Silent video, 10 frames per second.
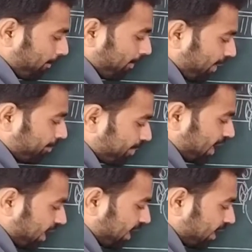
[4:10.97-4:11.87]

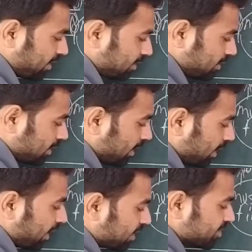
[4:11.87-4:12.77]
membrane
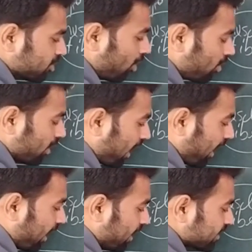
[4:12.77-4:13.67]
is known
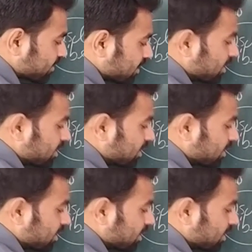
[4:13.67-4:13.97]
as